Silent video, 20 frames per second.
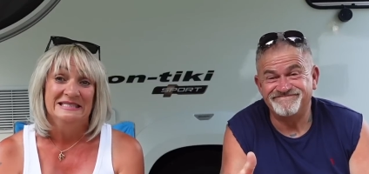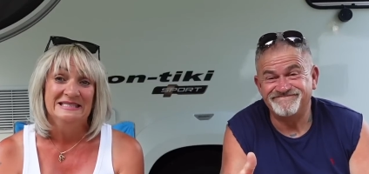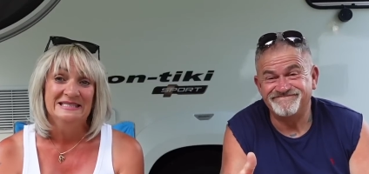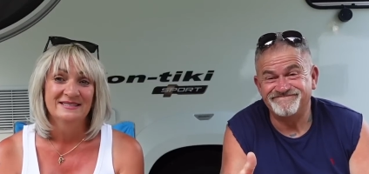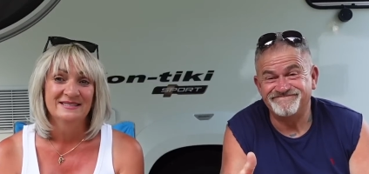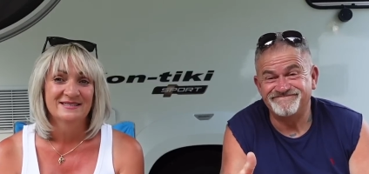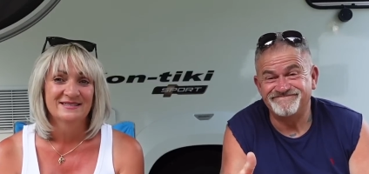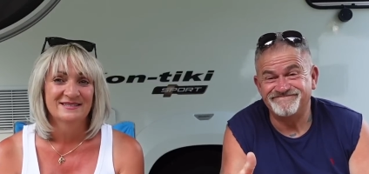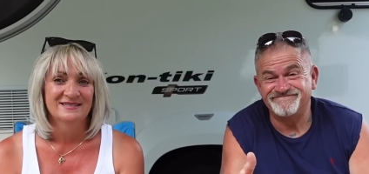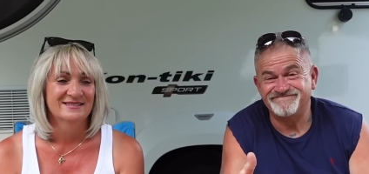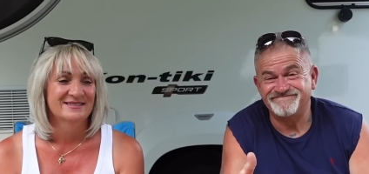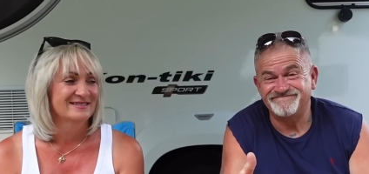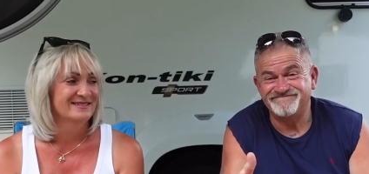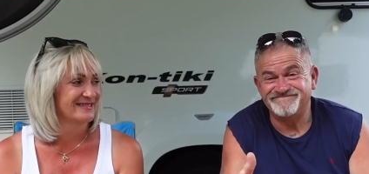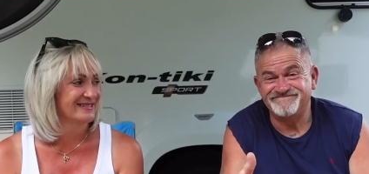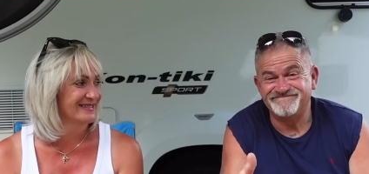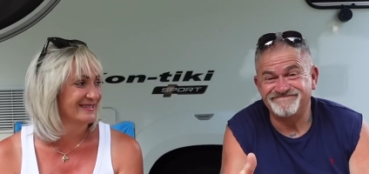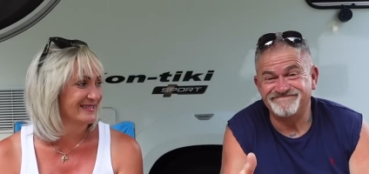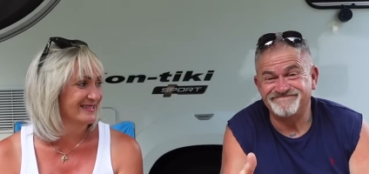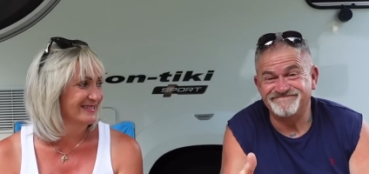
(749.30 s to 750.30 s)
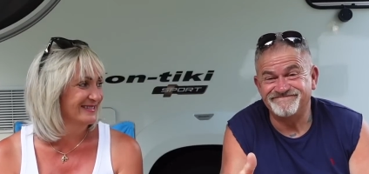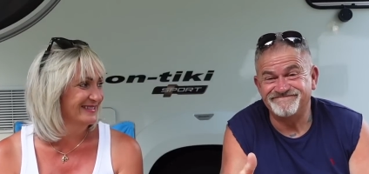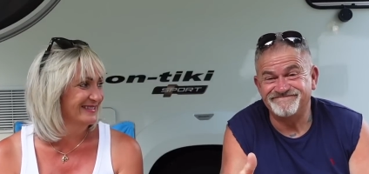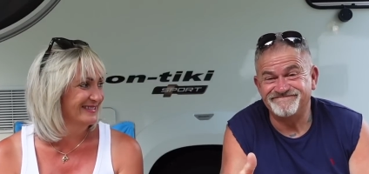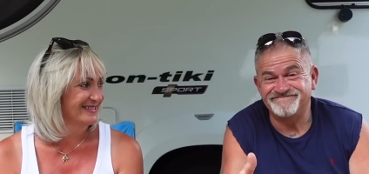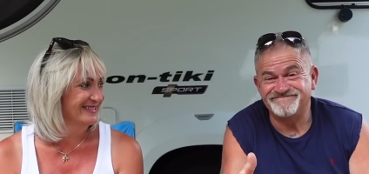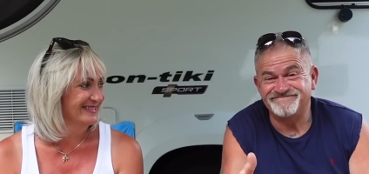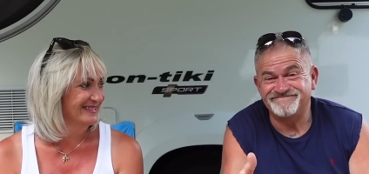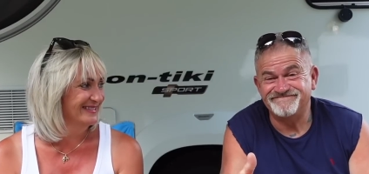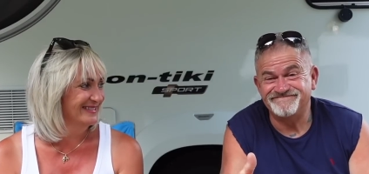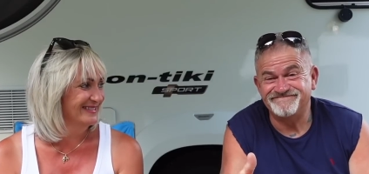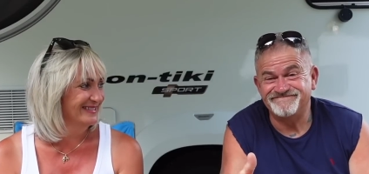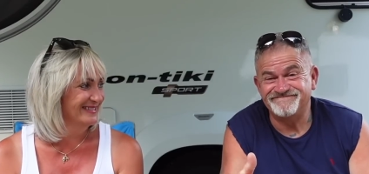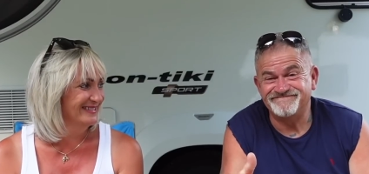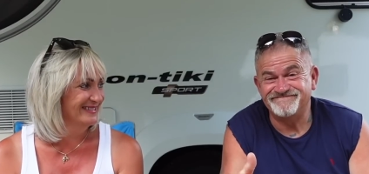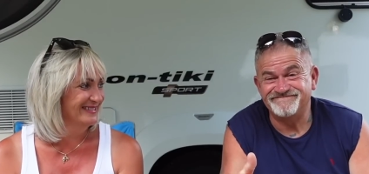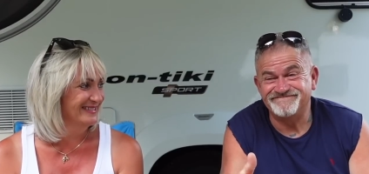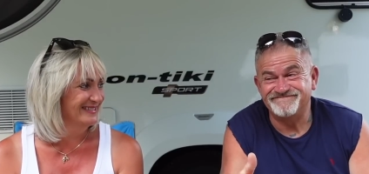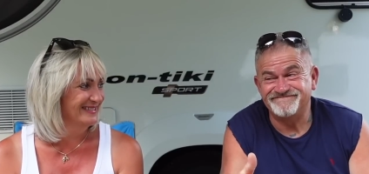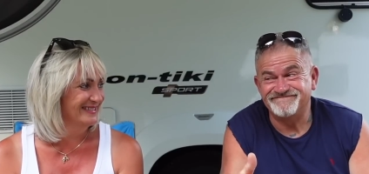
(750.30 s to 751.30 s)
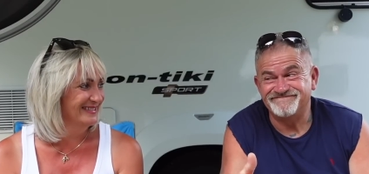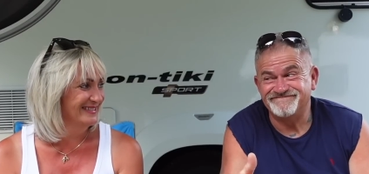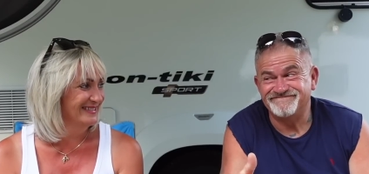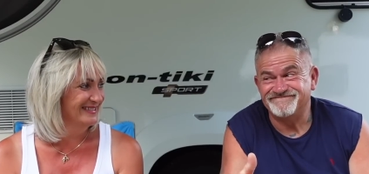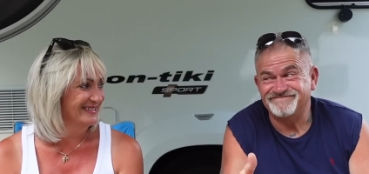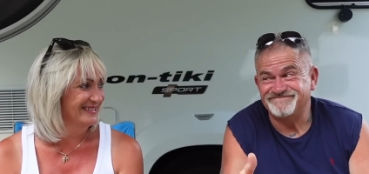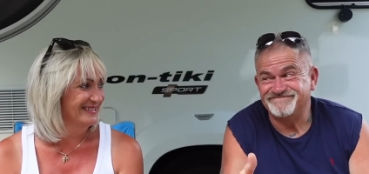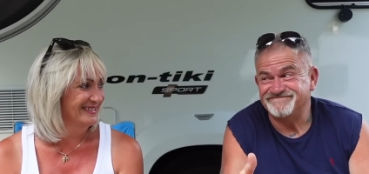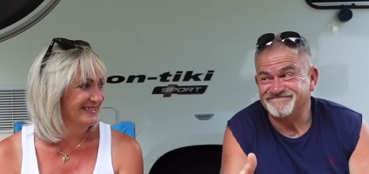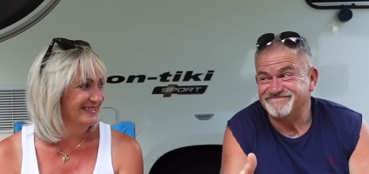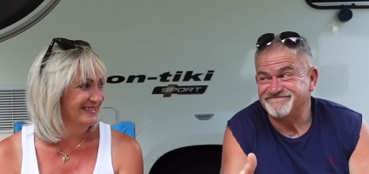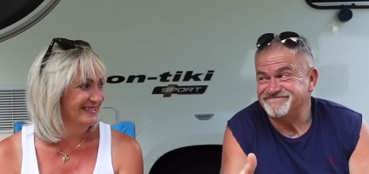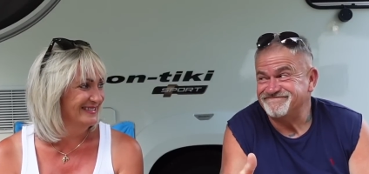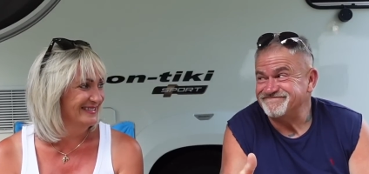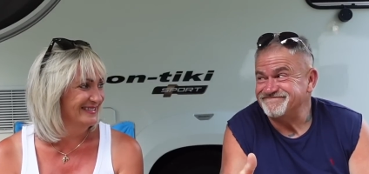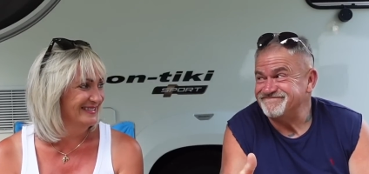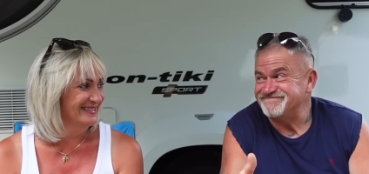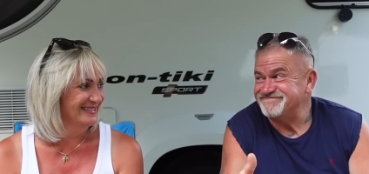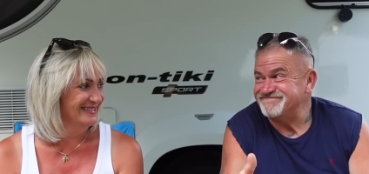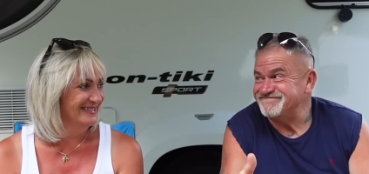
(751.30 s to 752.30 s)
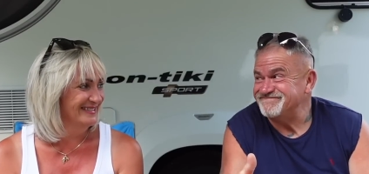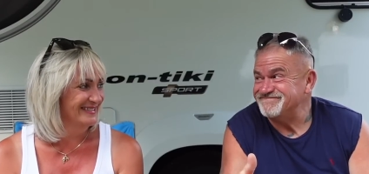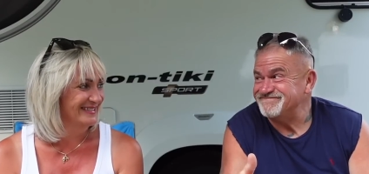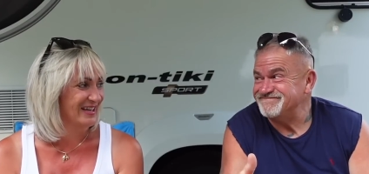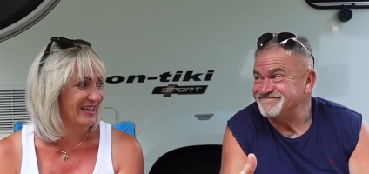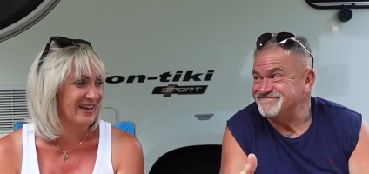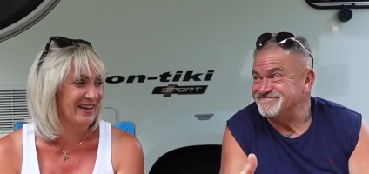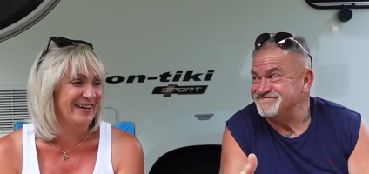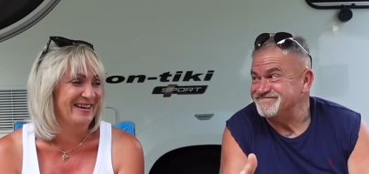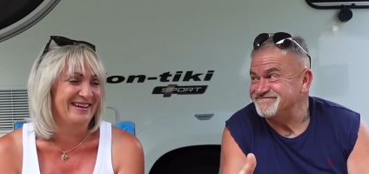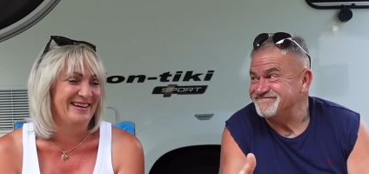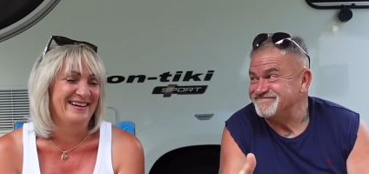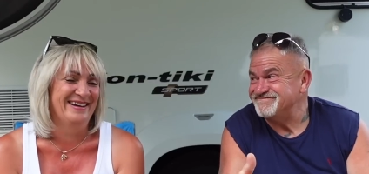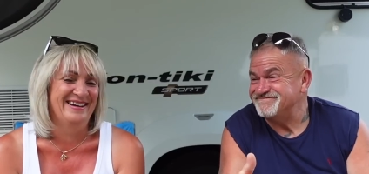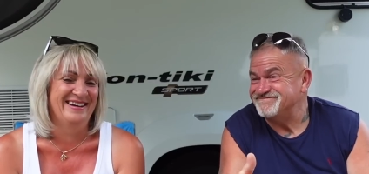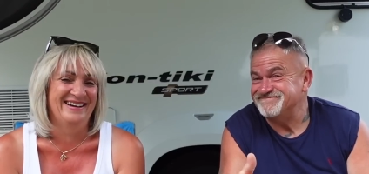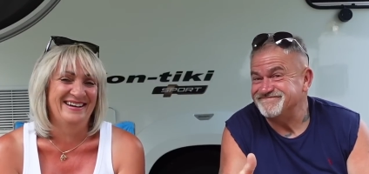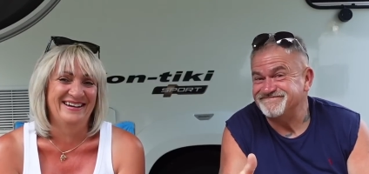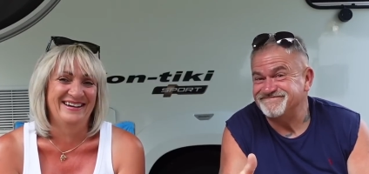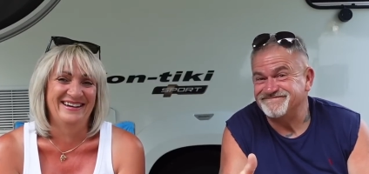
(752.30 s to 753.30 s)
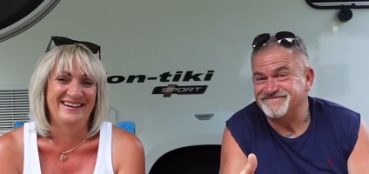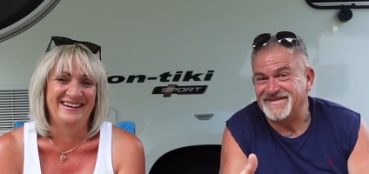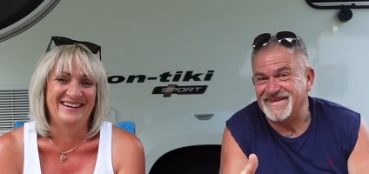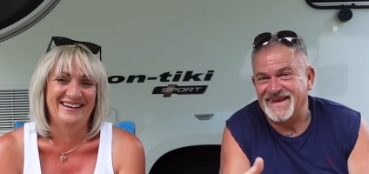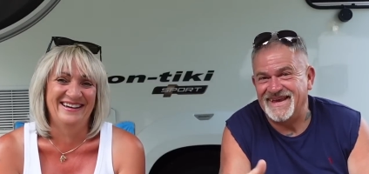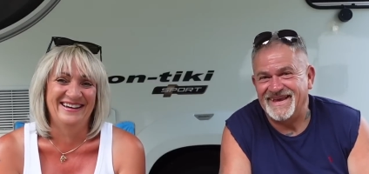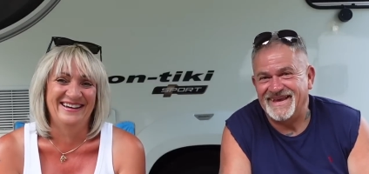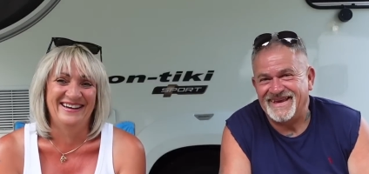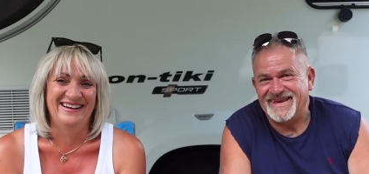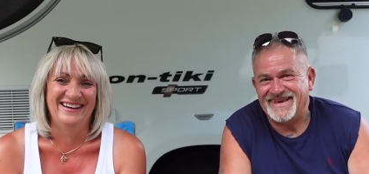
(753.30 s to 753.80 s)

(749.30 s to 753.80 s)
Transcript: (no one is talking)